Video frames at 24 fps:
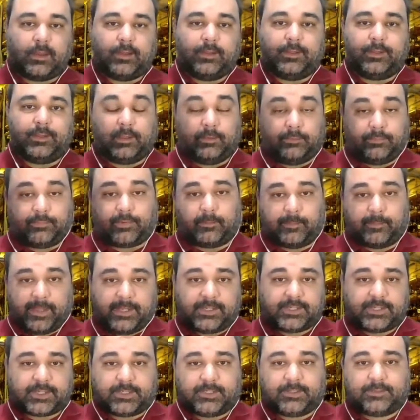the
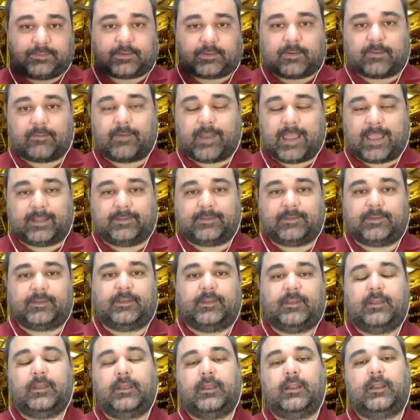information is correct.
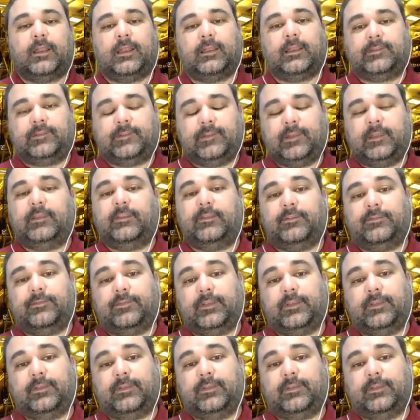Let's see if